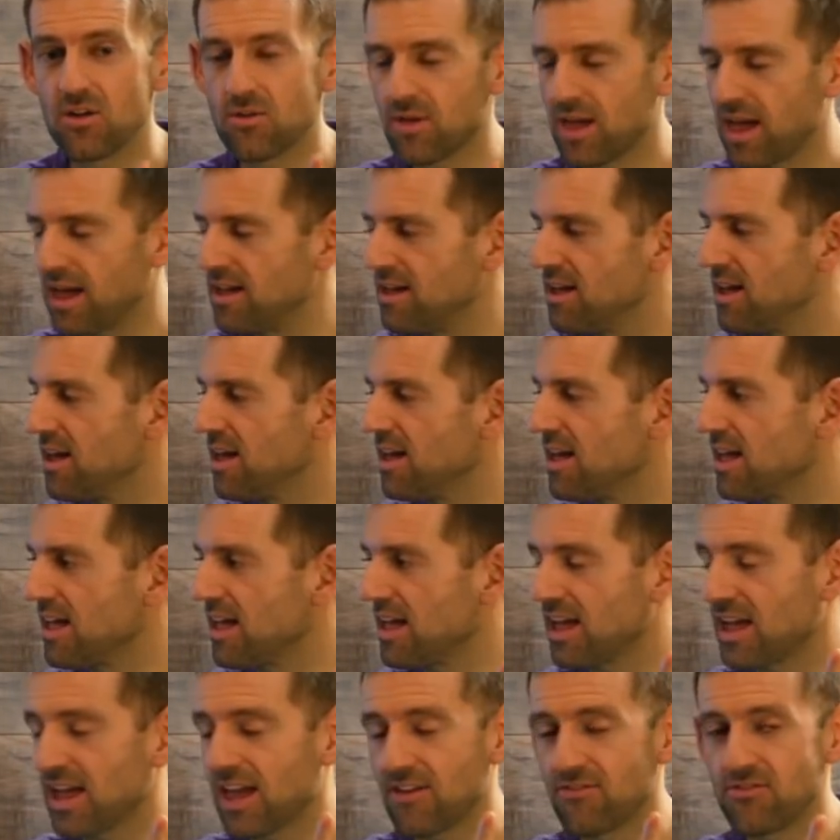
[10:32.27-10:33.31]
Okay?
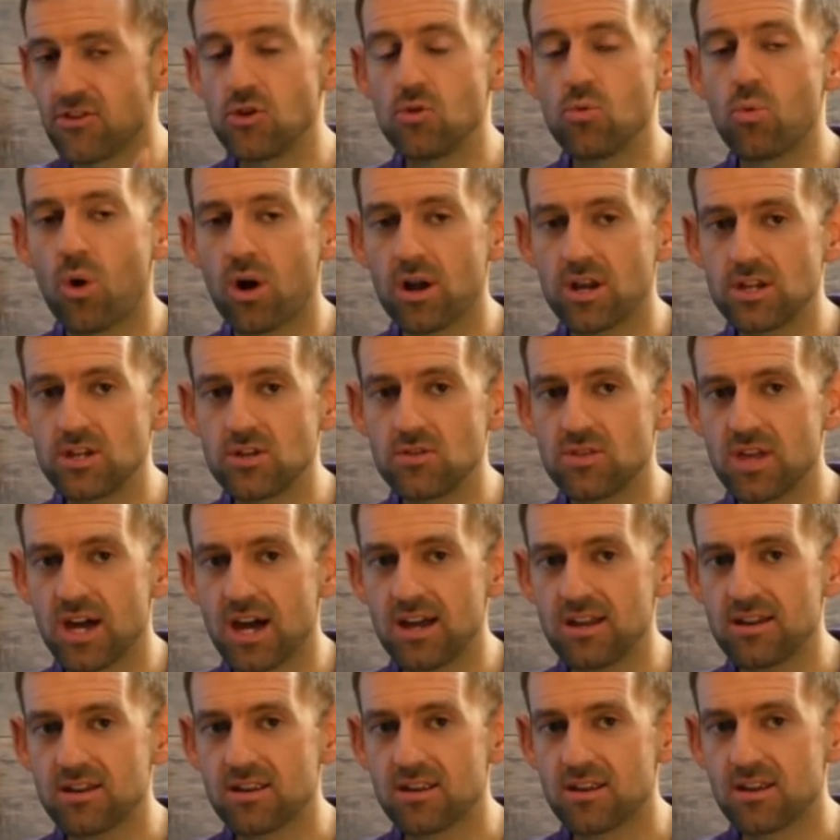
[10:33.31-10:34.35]
If you want to do
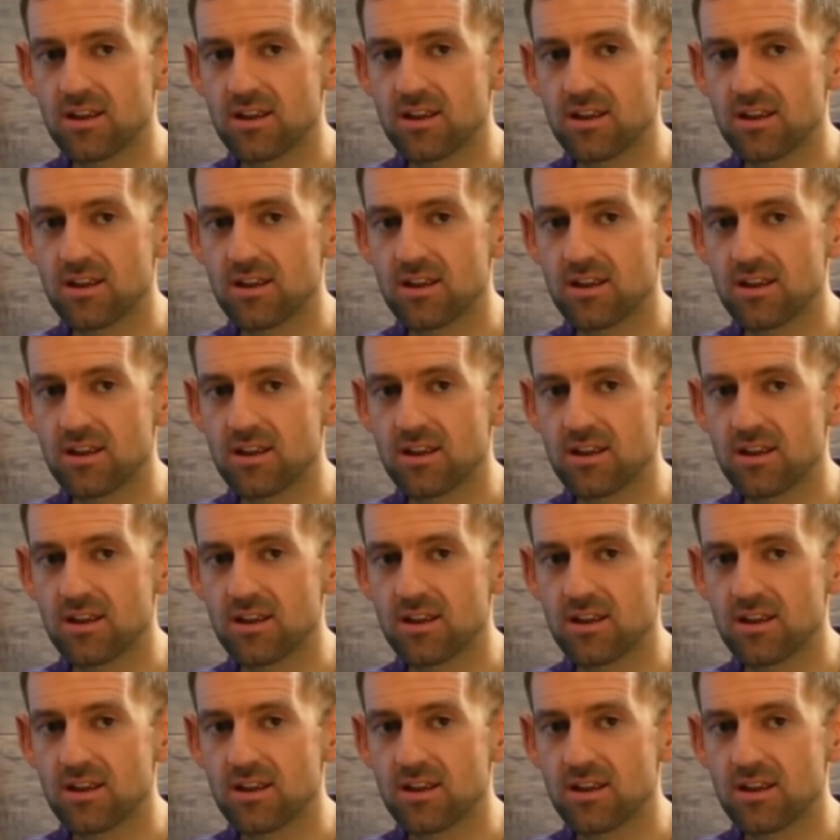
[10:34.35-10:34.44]
that,